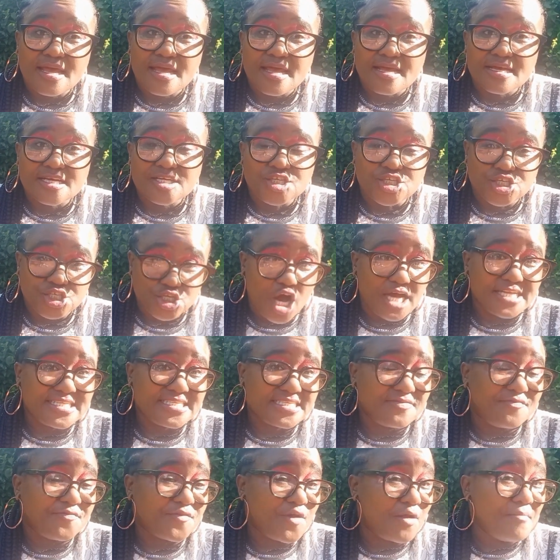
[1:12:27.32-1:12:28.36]
shot
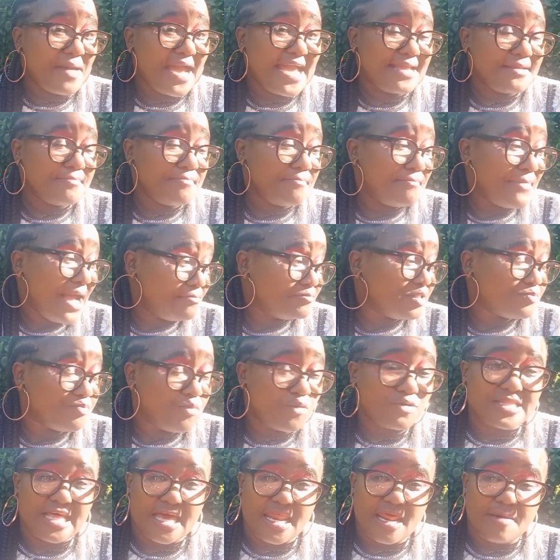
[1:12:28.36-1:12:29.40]
from my mom's
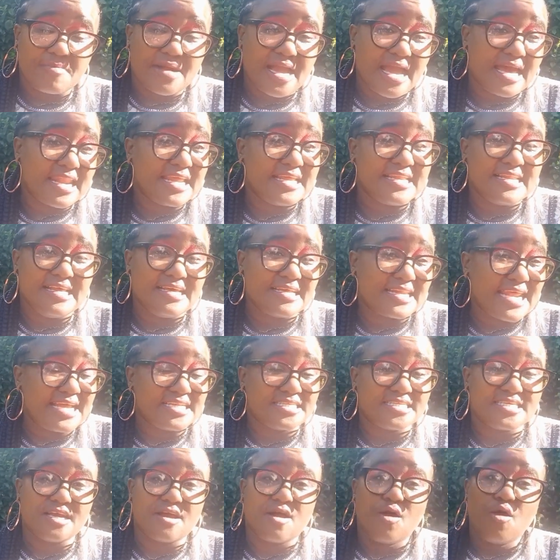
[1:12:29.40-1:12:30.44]
book that I'm currently
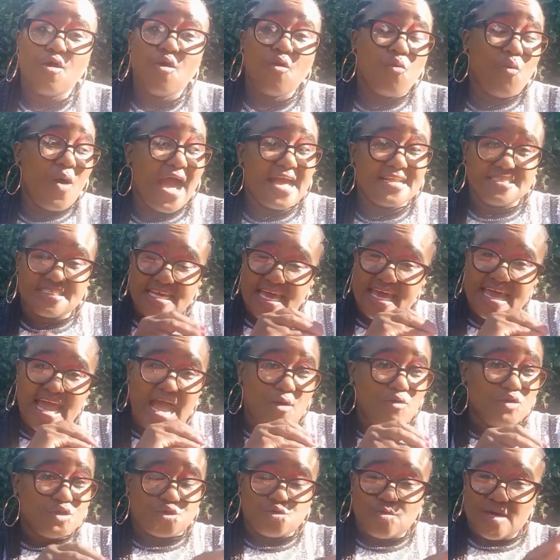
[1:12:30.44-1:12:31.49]
writing. One day I
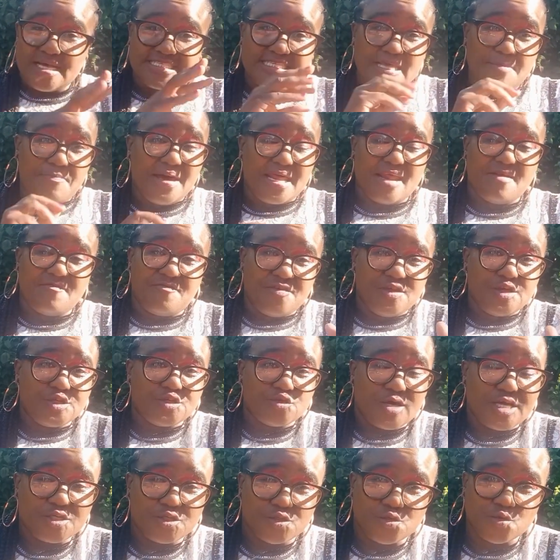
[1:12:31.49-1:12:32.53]
will do a separate
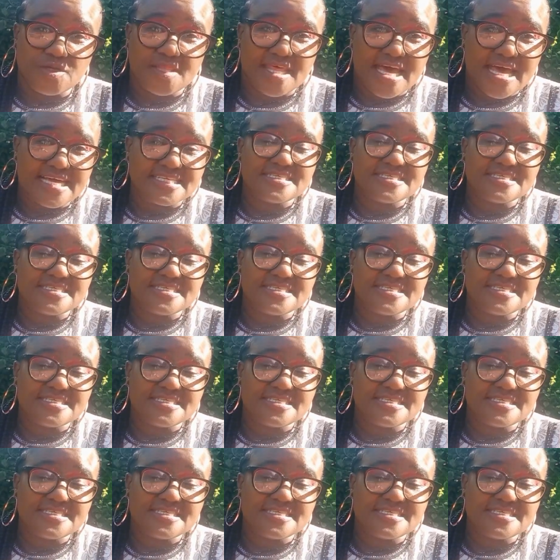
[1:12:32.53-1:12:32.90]
video and do that.